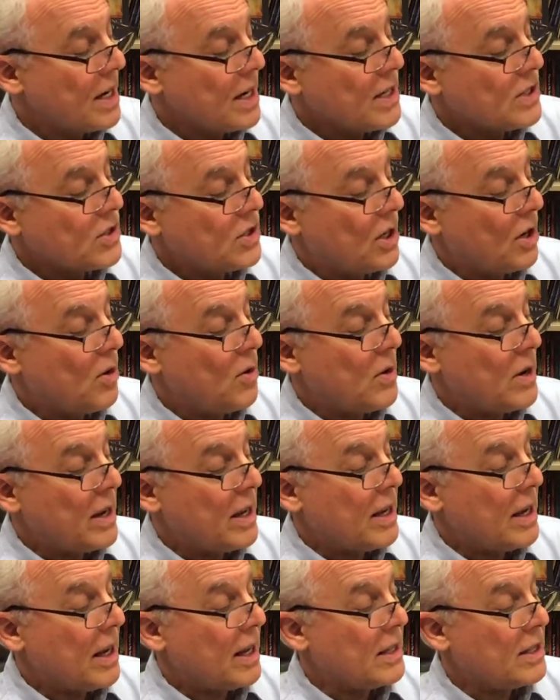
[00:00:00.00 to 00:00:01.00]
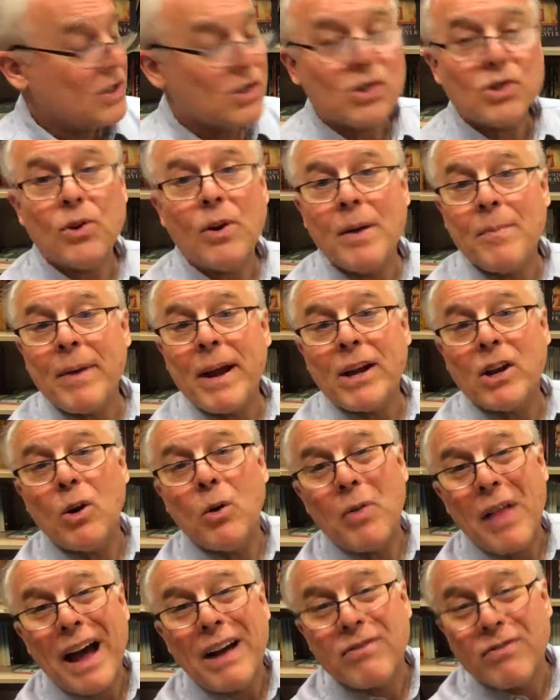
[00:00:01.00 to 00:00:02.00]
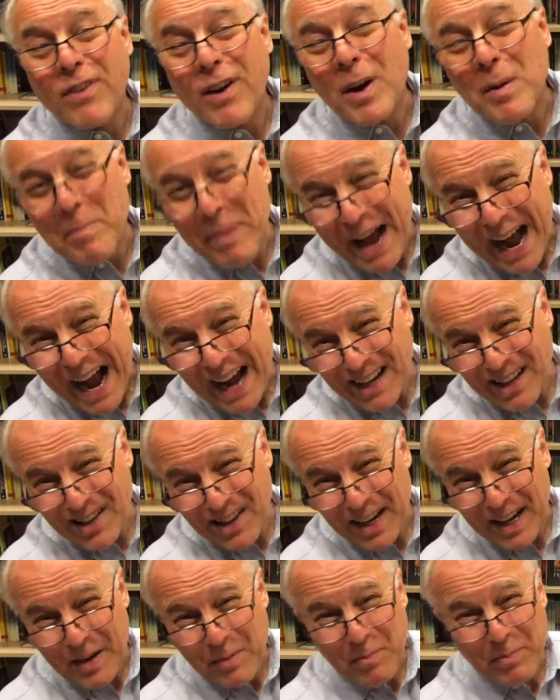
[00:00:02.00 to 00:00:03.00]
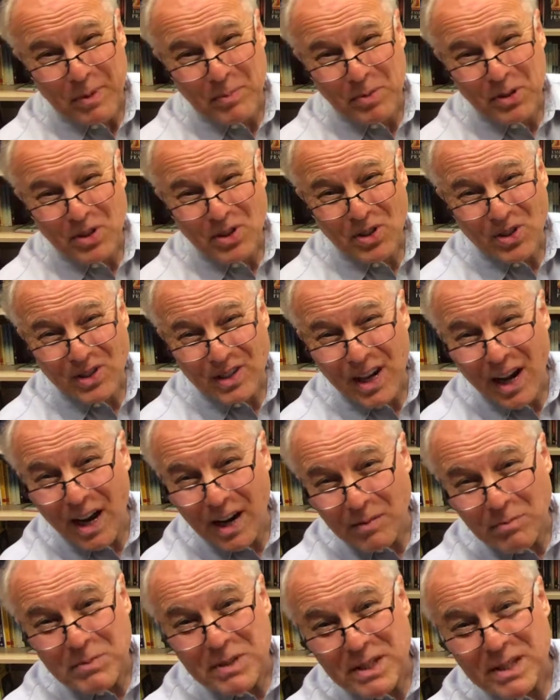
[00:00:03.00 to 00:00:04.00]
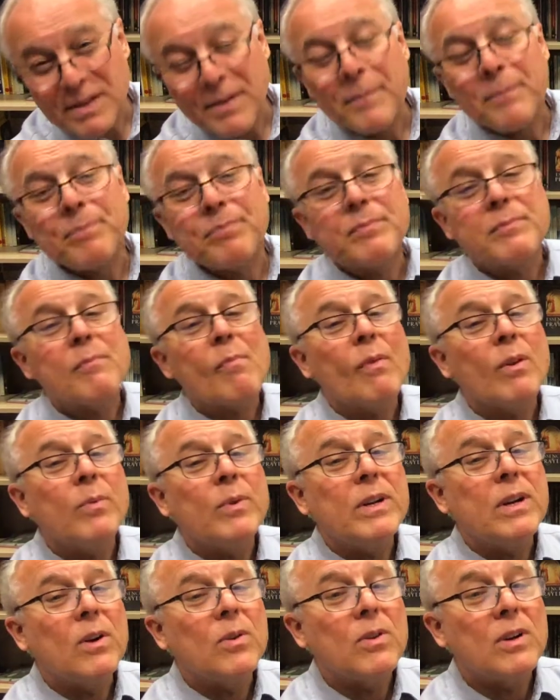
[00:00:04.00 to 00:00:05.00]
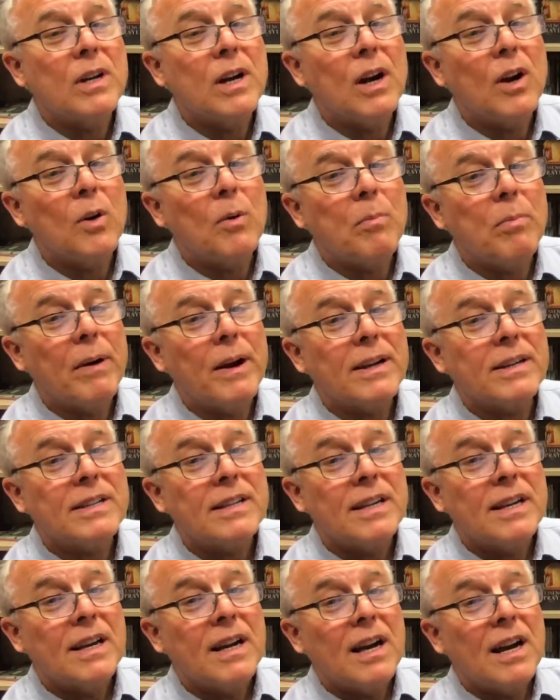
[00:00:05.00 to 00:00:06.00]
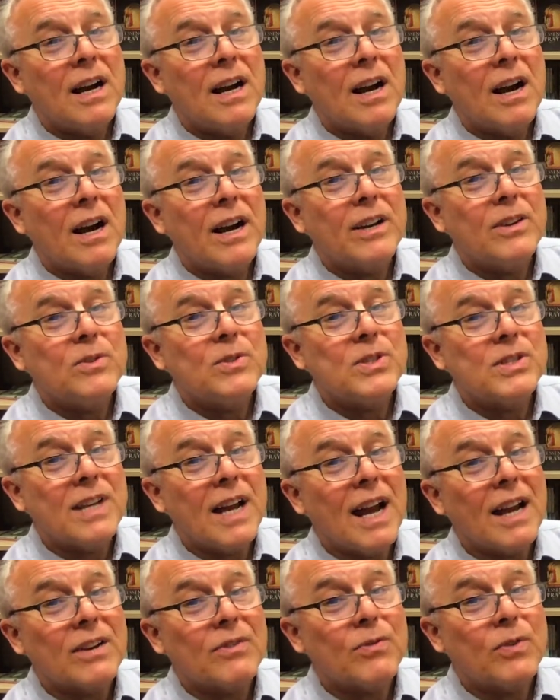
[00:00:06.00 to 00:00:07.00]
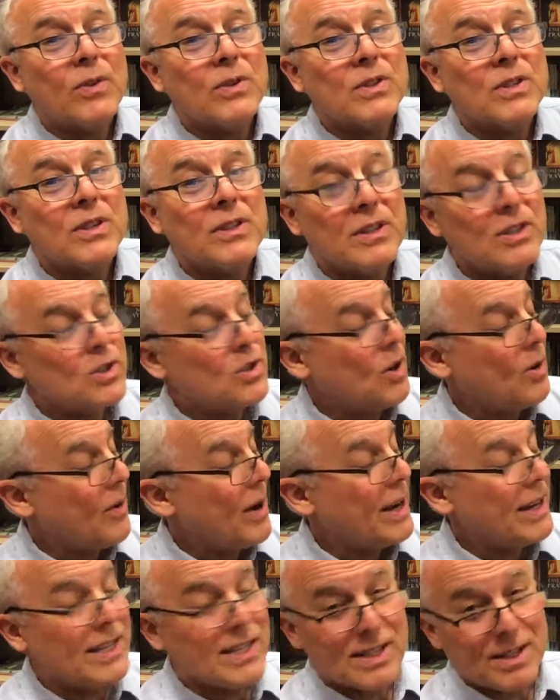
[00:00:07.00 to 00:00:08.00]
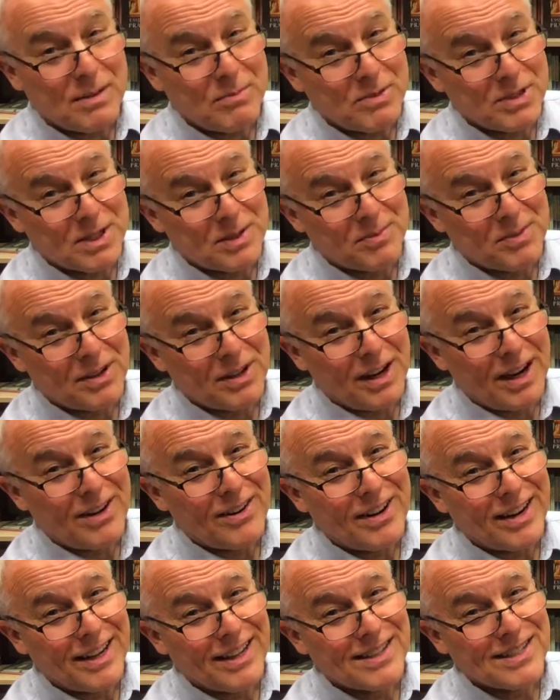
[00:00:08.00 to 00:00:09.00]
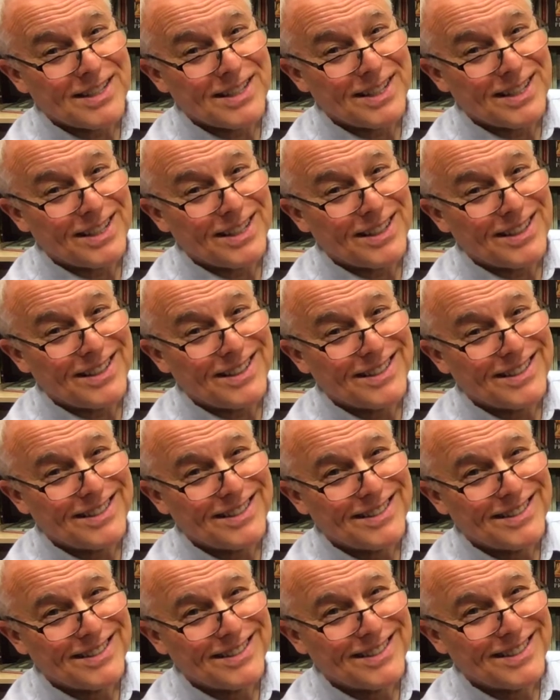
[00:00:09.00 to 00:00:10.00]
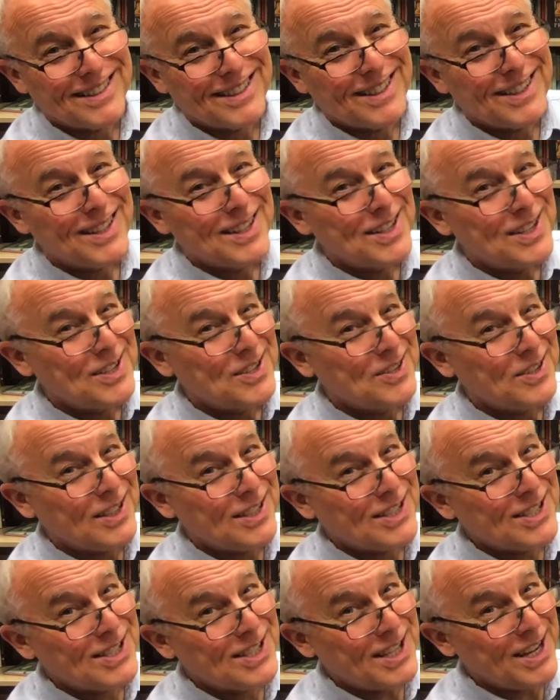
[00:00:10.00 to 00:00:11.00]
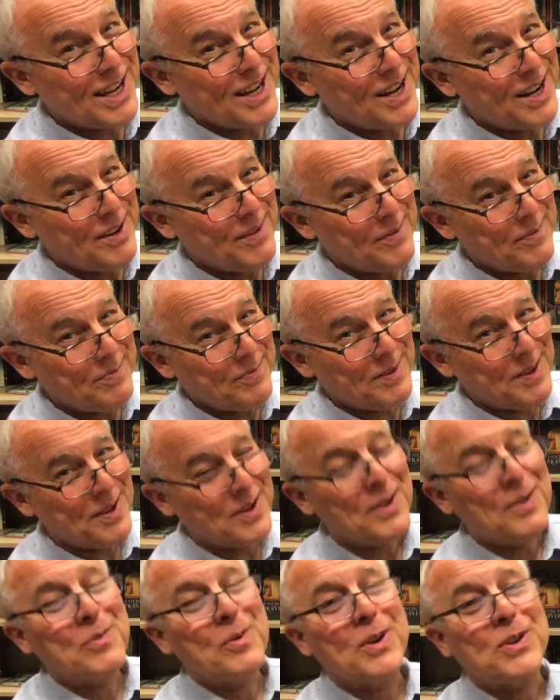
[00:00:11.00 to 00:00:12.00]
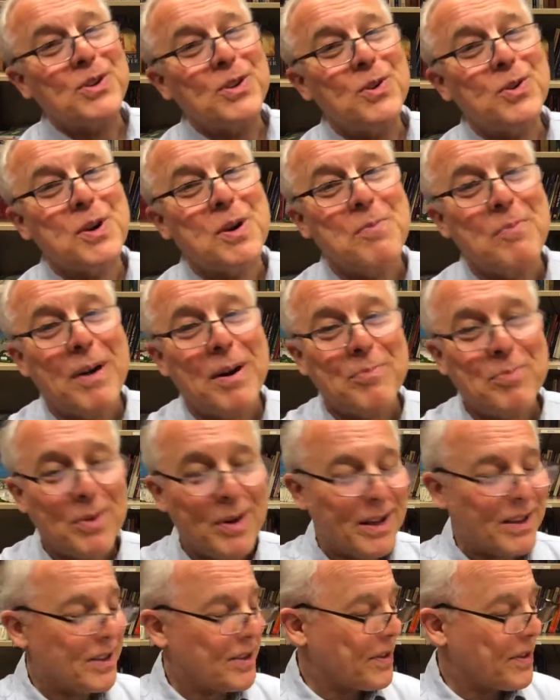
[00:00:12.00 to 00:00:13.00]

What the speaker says: So this story may go that far back, like biblical times. We don't know, but are you set for, there's already some similarities here. Let's see what you come up with.